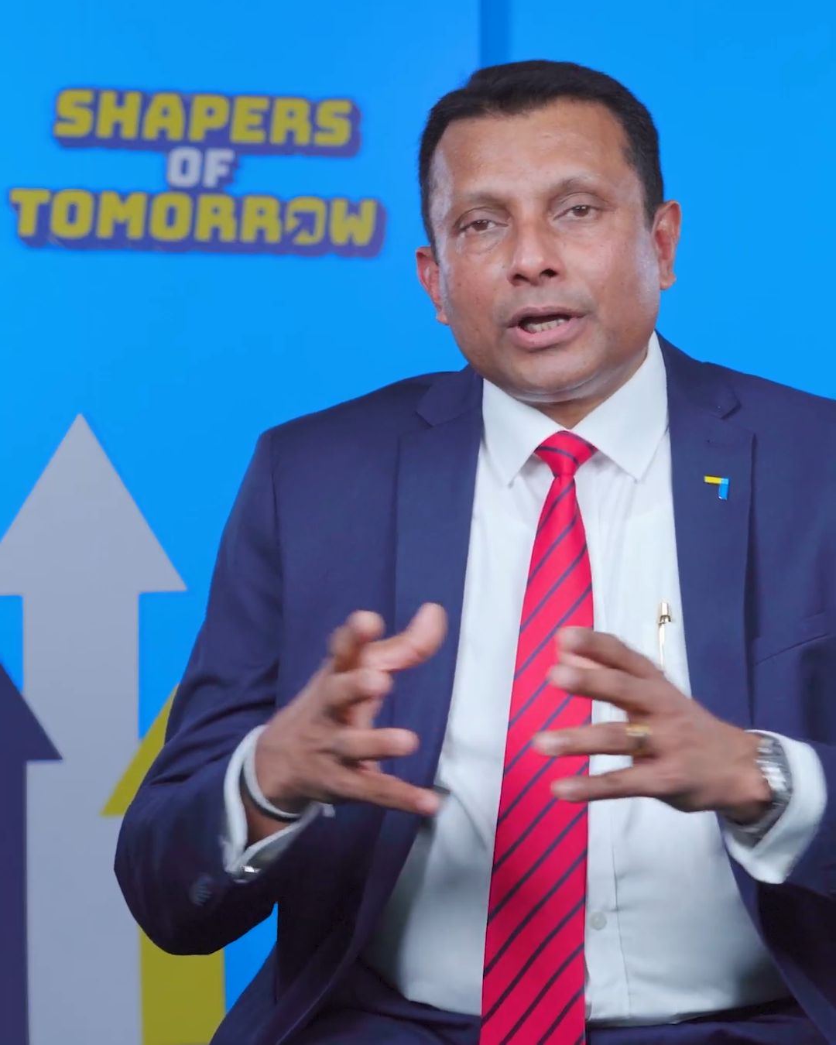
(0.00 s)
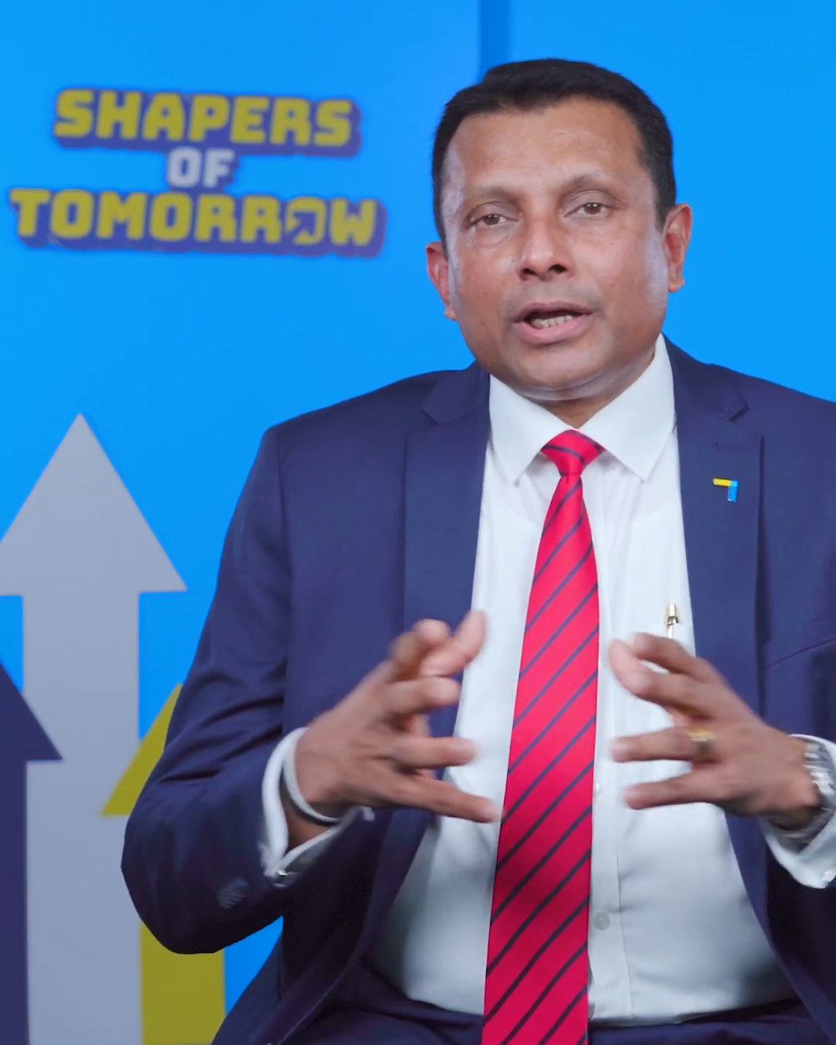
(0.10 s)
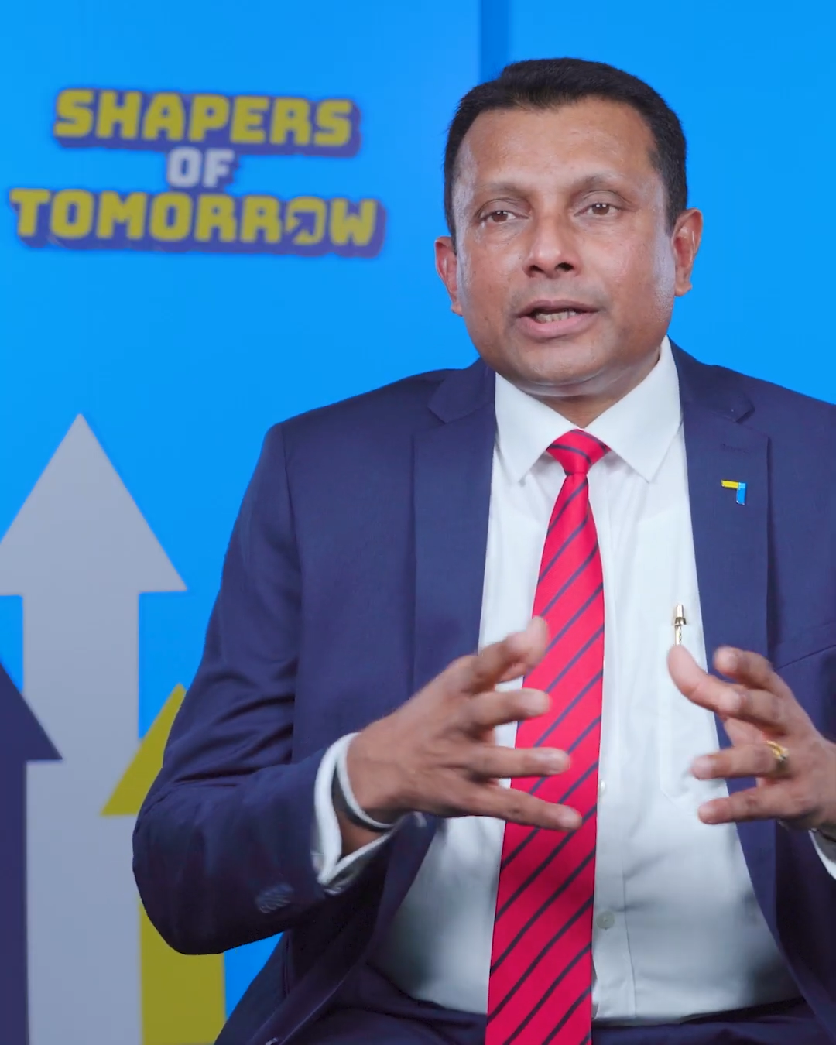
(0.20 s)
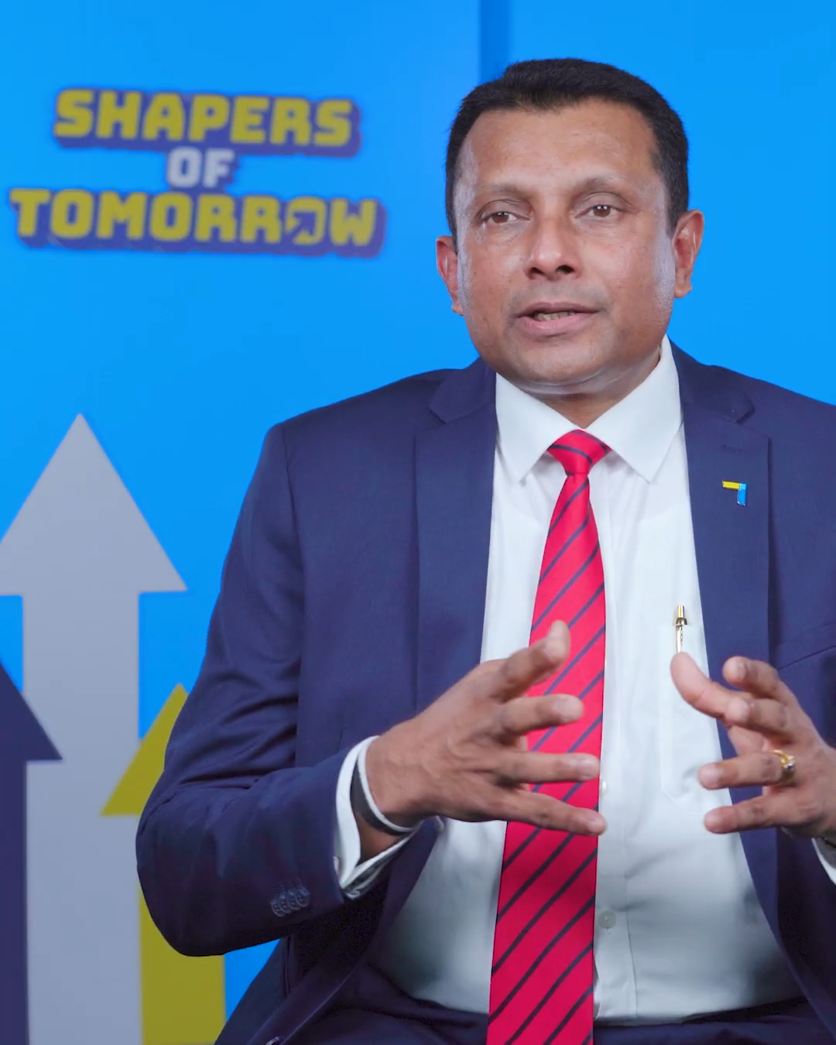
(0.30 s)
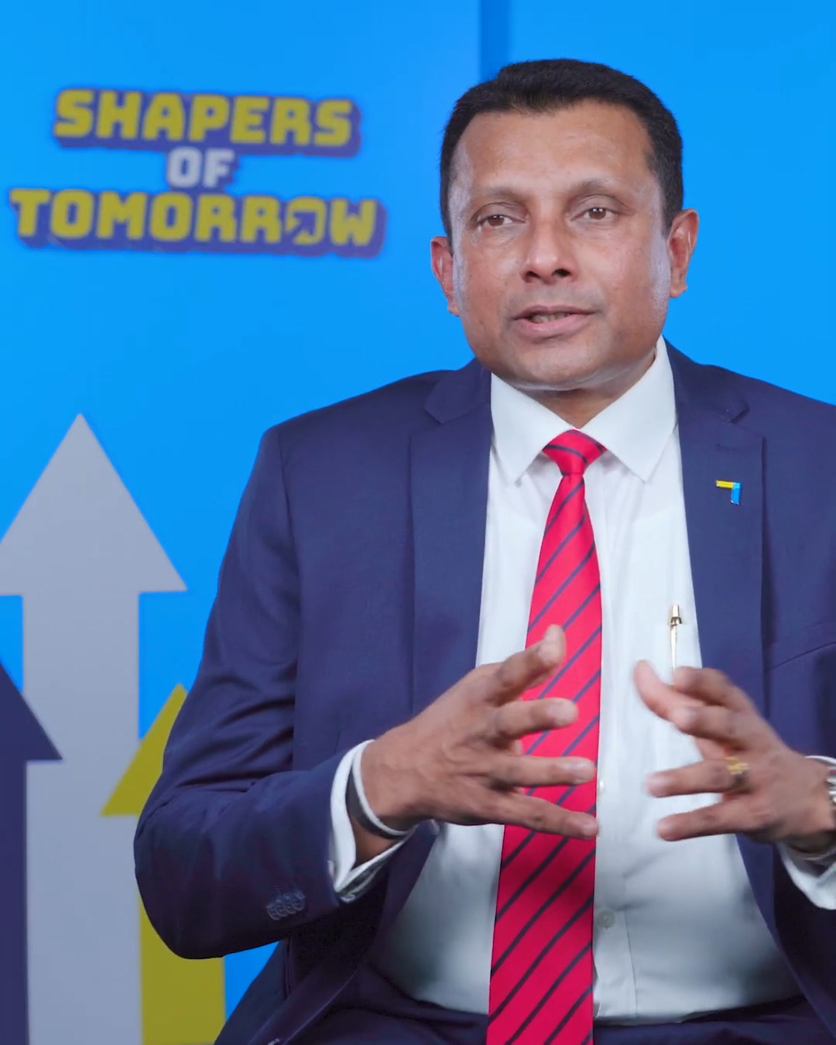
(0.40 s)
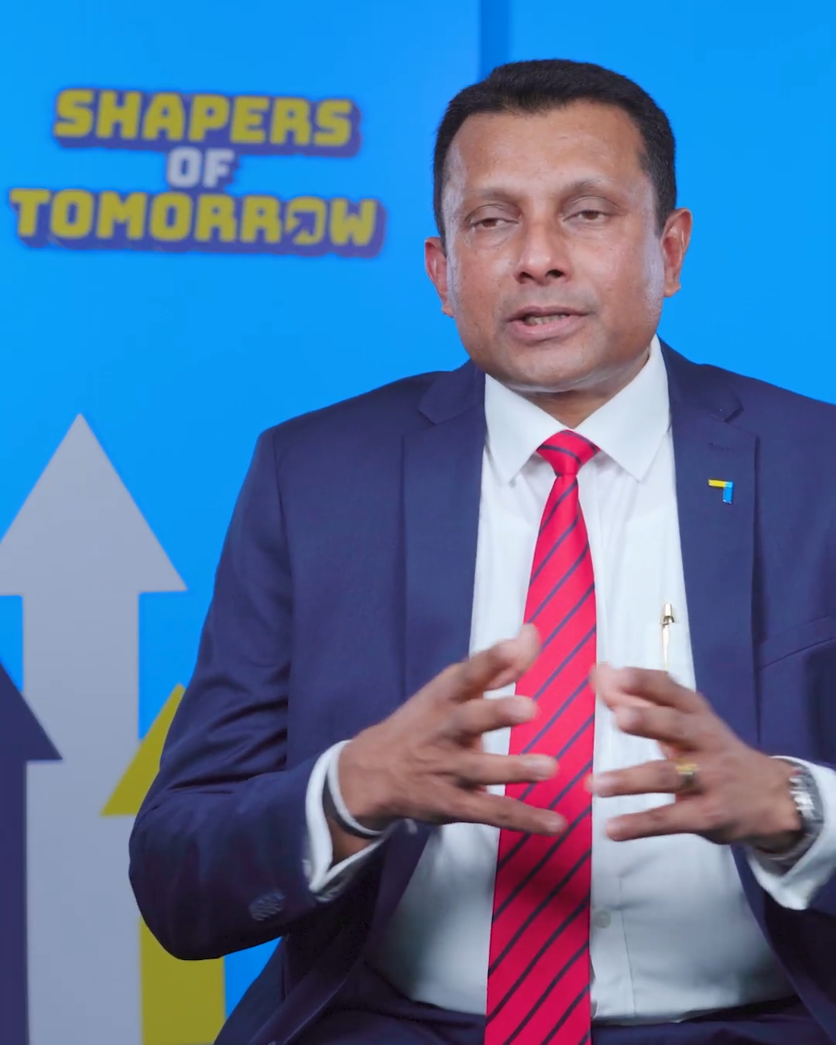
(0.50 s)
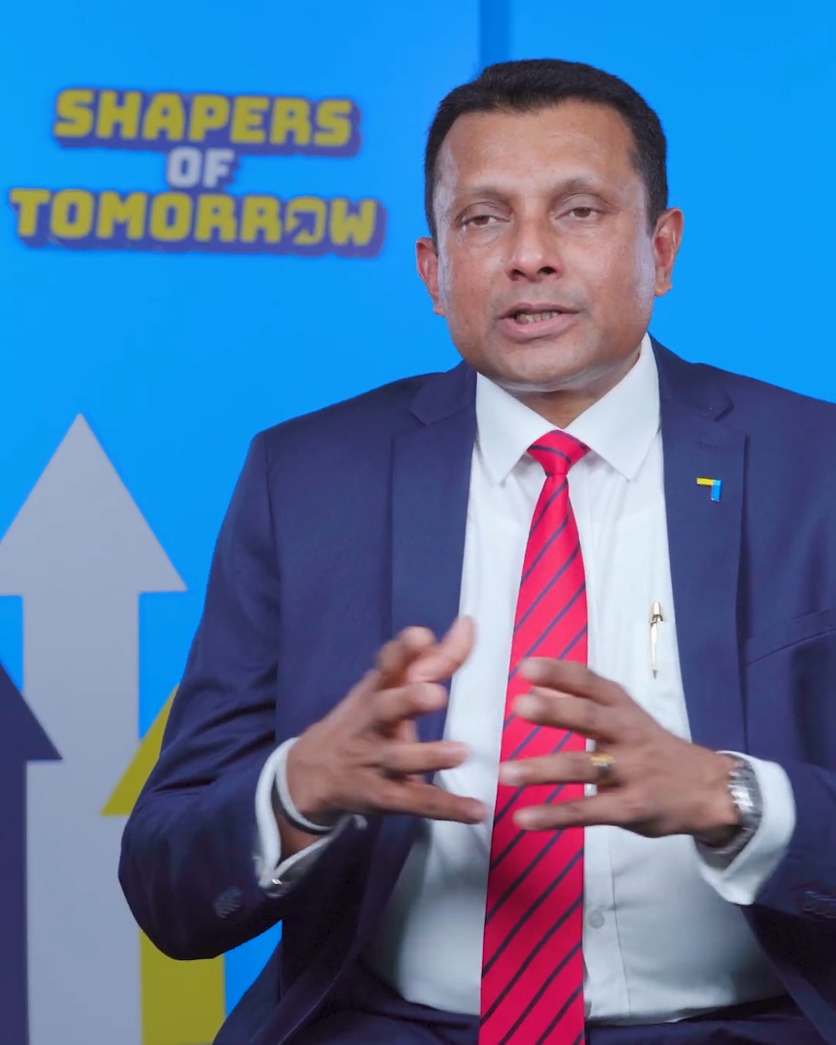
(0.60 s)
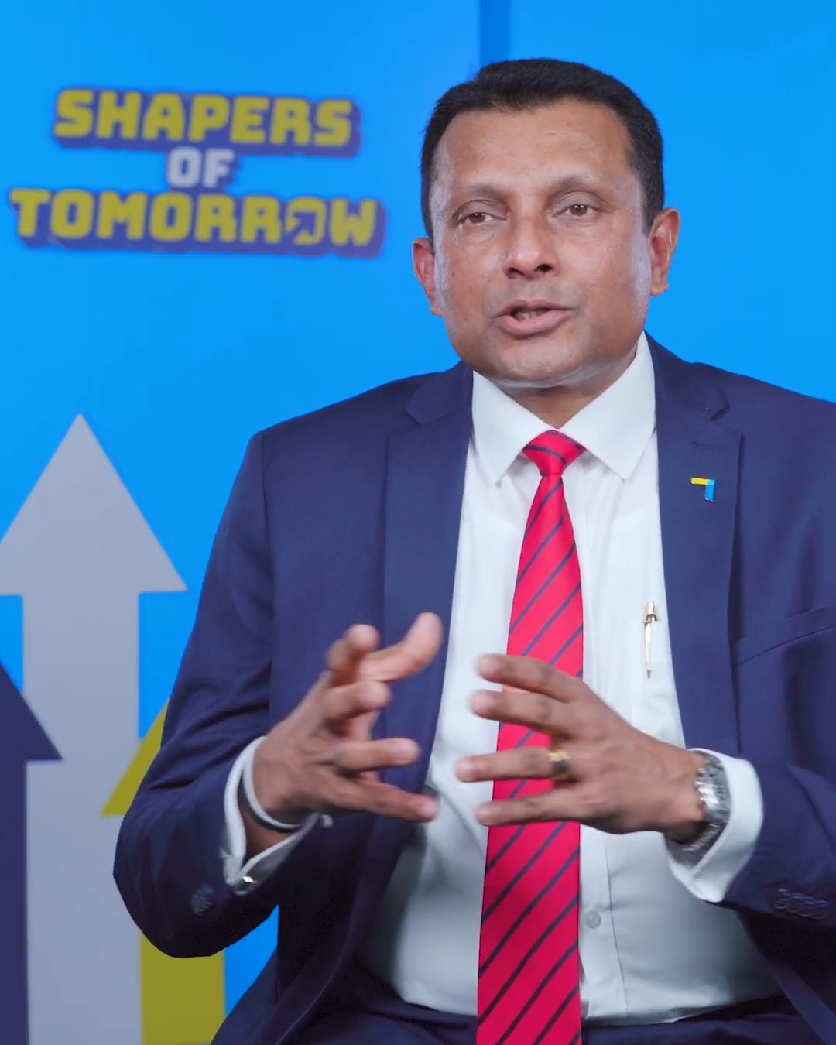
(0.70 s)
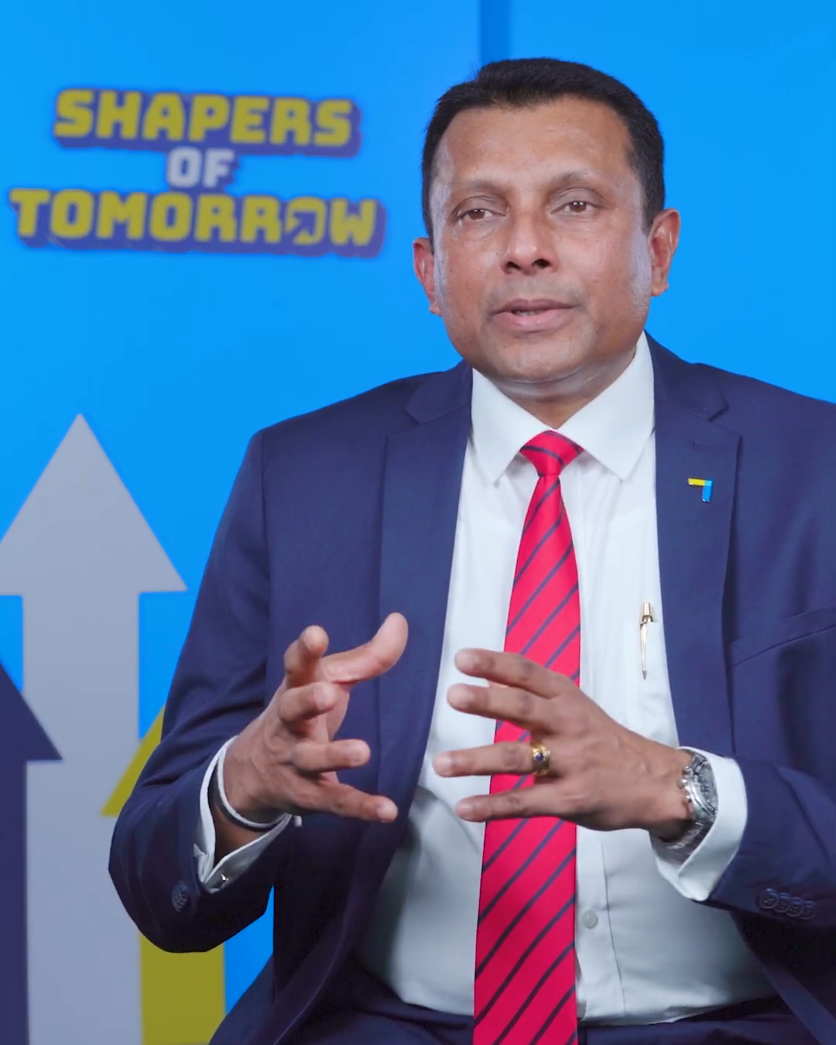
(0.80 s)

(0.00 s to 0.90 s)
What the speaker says: it's